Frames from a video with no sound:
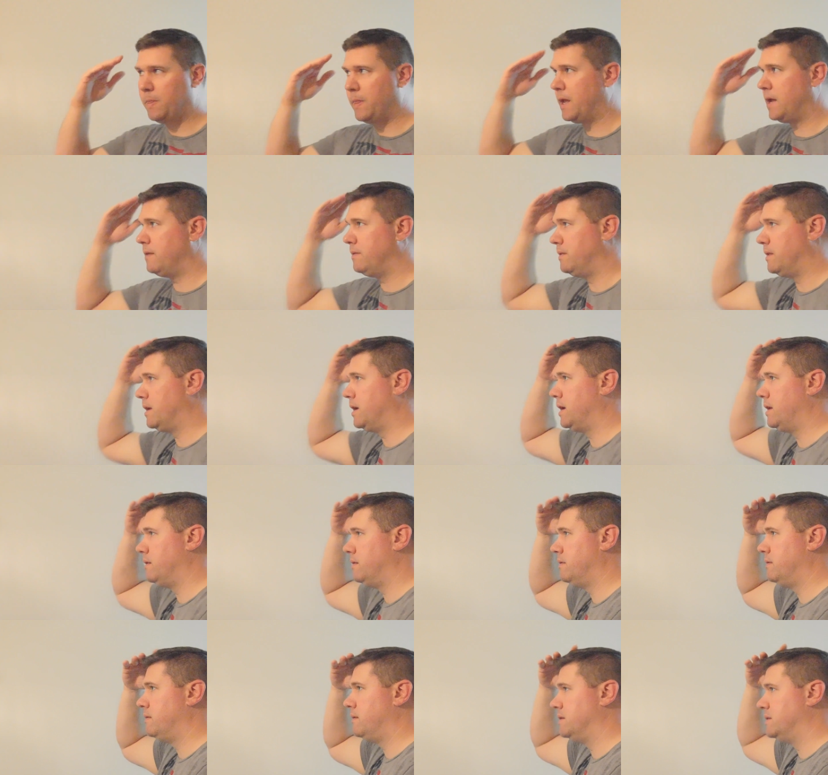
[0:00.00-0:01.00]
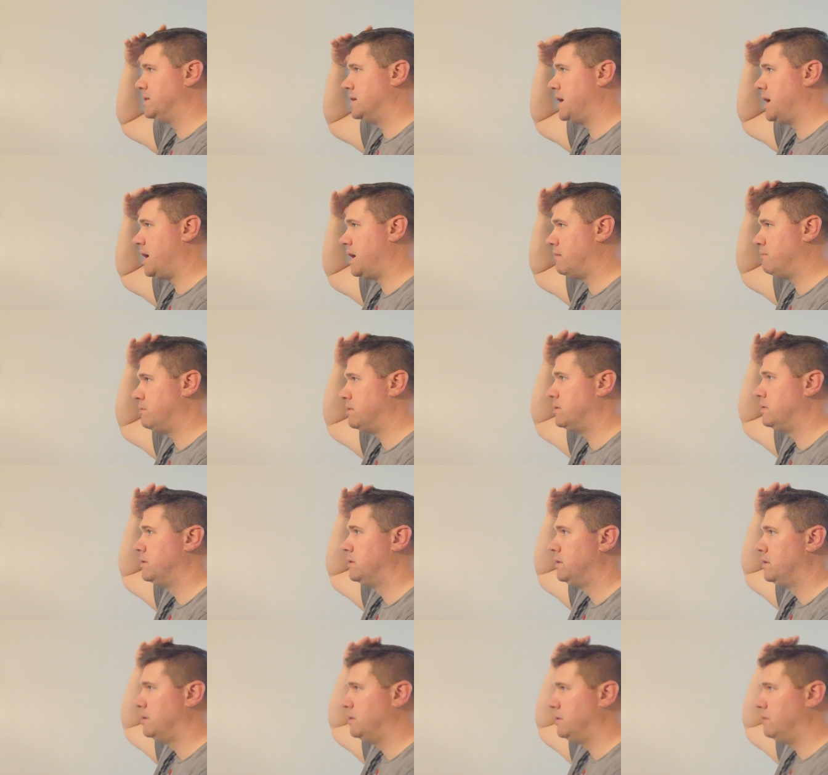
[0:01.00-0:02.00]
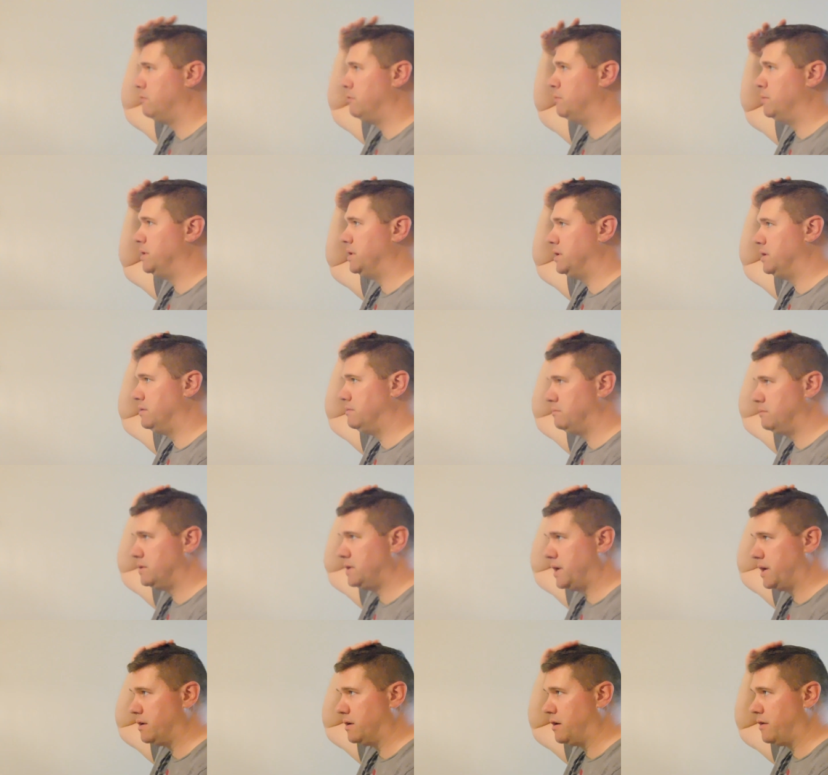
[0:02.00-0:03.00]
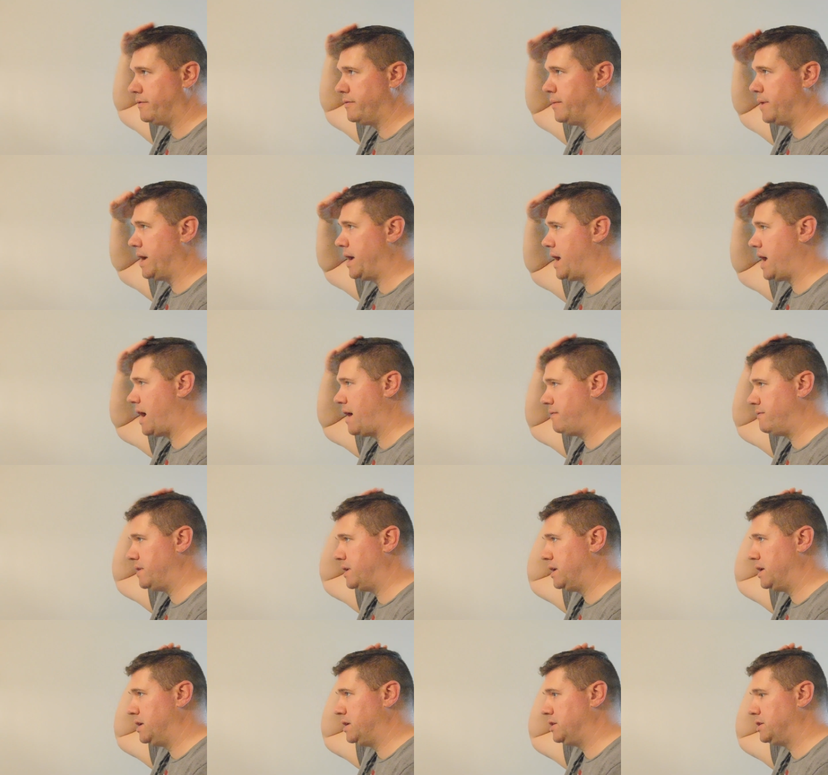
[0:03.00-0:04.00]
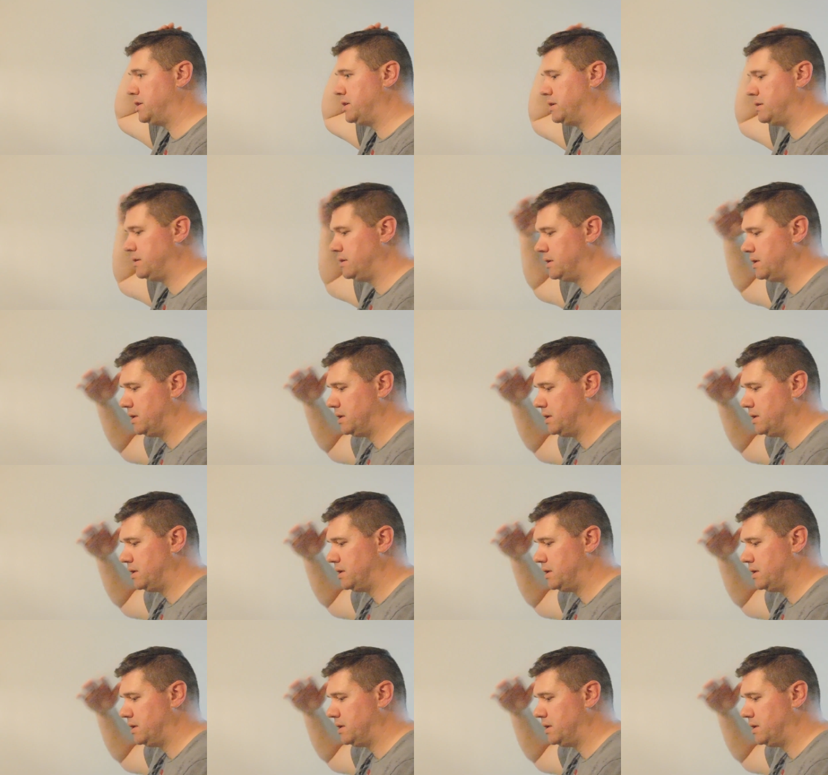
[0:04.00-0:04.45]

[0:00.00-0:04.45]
And then the top will be taken off about ½ an inch.